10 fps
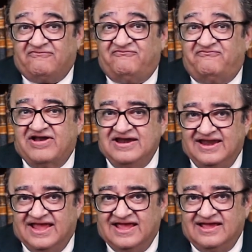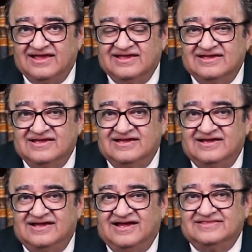are funding
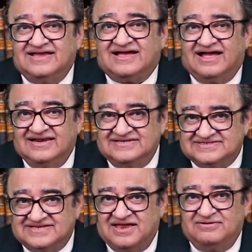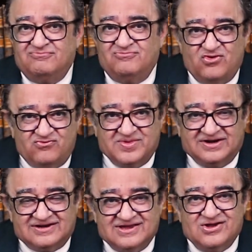the Khalistan
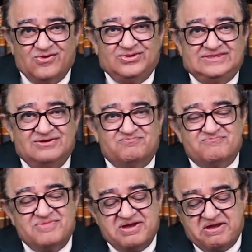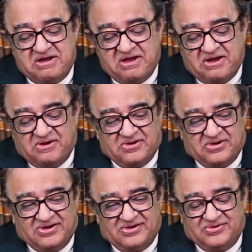movement with the
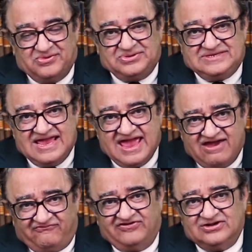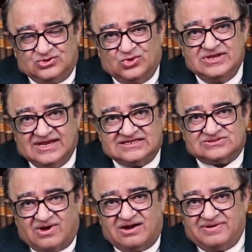with the effort going
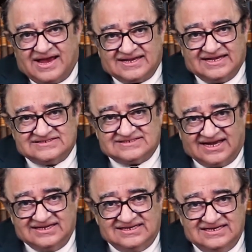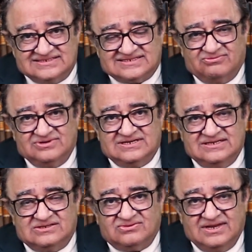as far back as
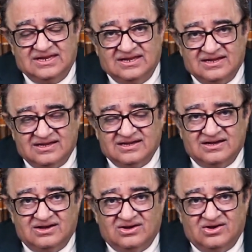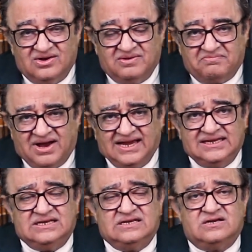1973.
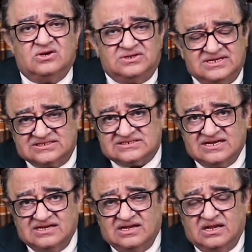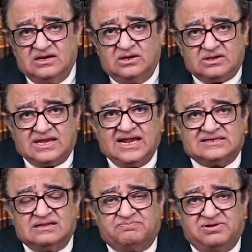My goodness, look
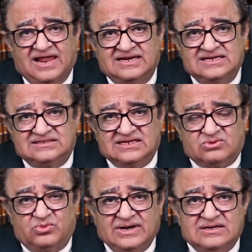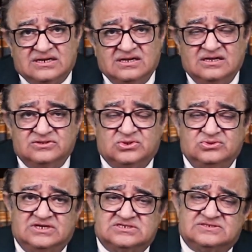at the planning that went
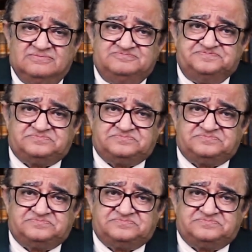through this.